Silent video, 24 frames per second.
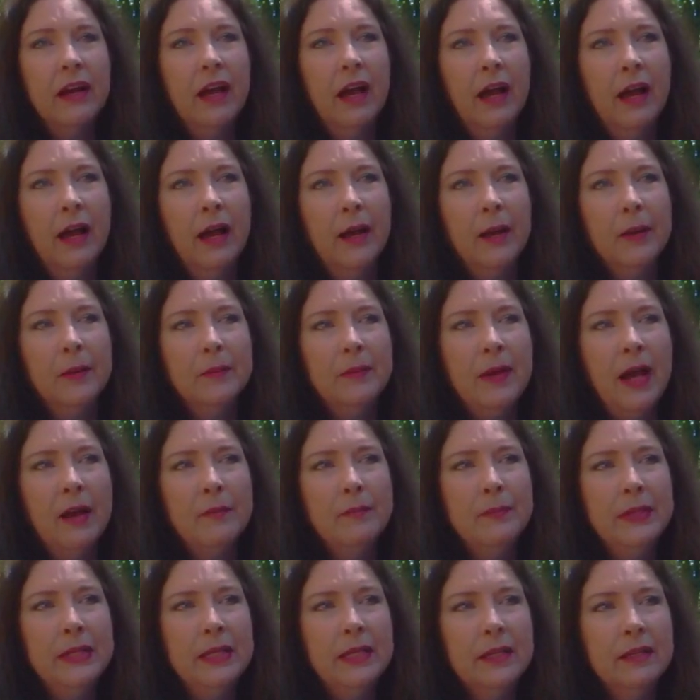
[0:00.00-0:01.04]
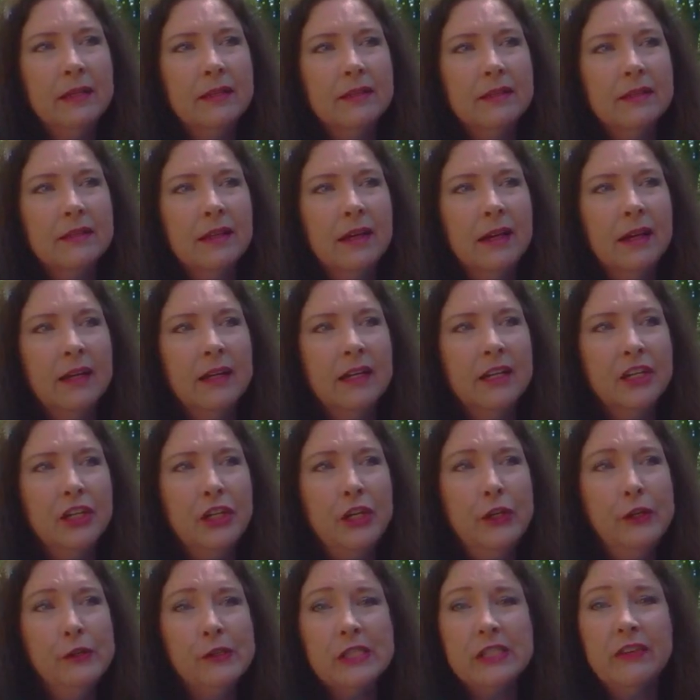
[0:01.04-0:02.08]
Uh, I'm being uh,
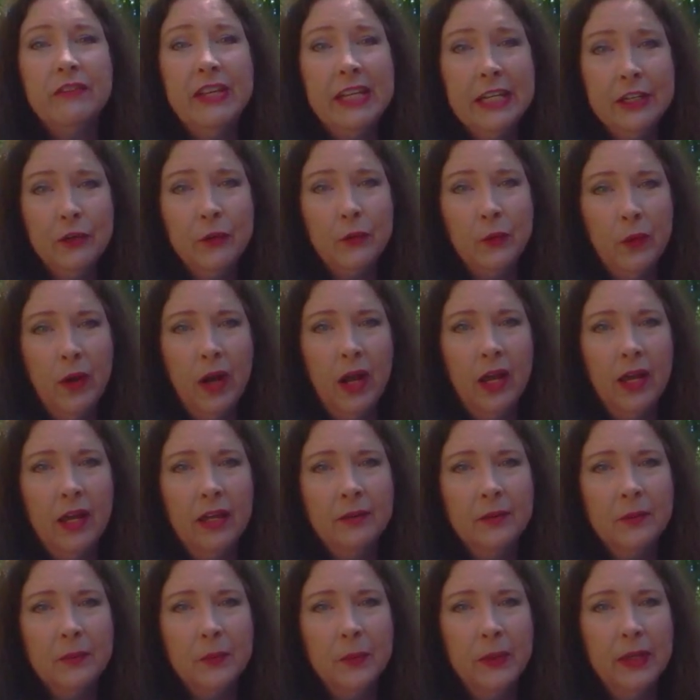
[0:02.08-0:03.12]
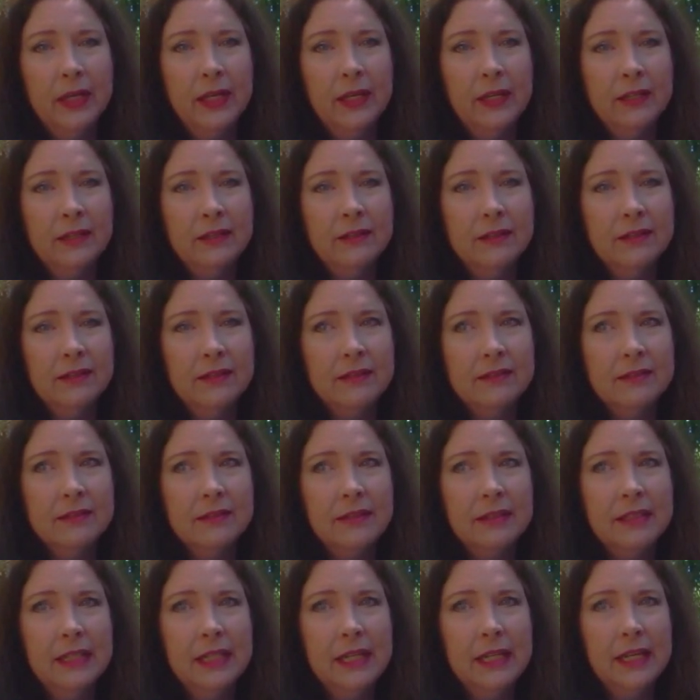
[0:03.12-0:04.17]
accused of hit and run when
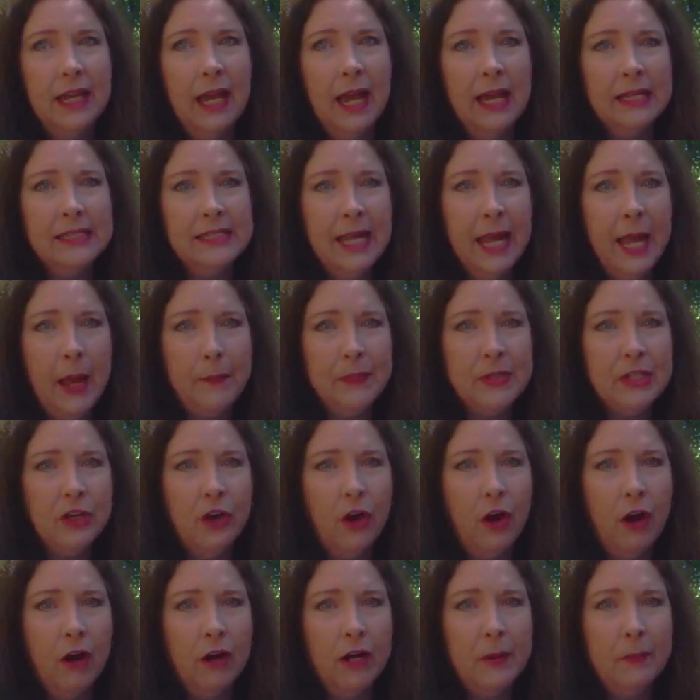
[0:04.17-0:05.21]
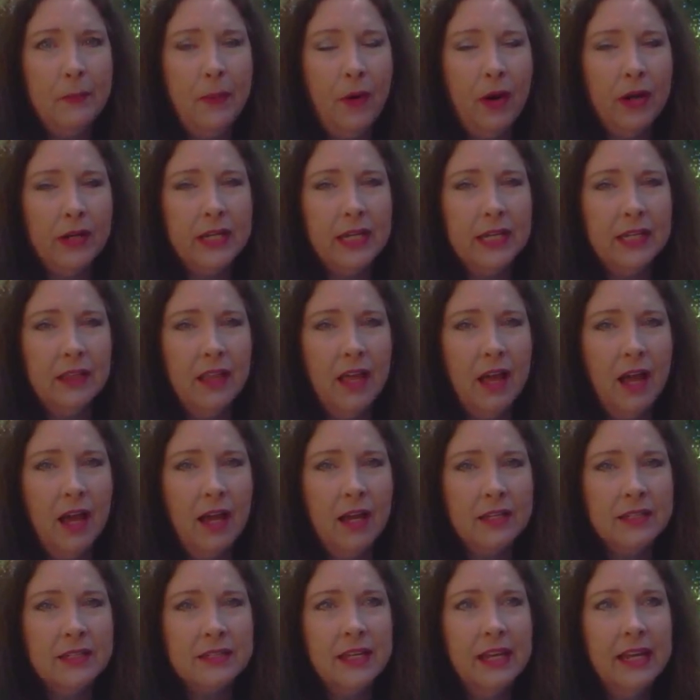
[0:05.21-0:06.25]
I tapped a car in a parking
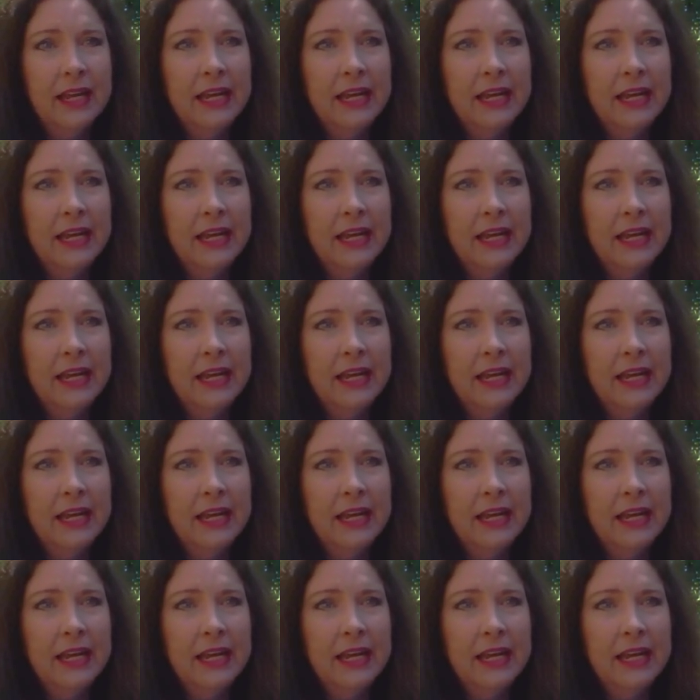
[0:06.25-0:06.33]
lot